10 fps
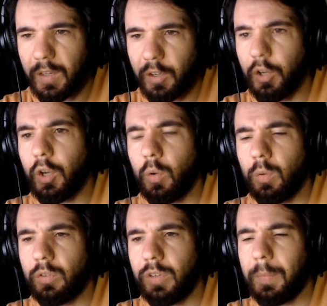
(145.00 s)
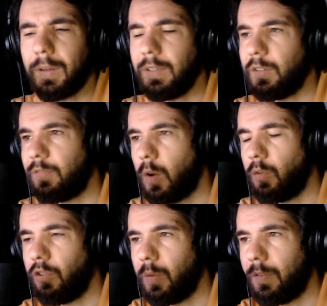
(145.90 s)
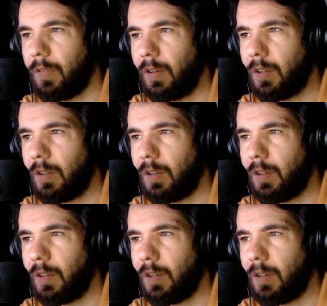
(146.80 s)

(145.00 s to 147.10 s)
Google typically defaults you, I think,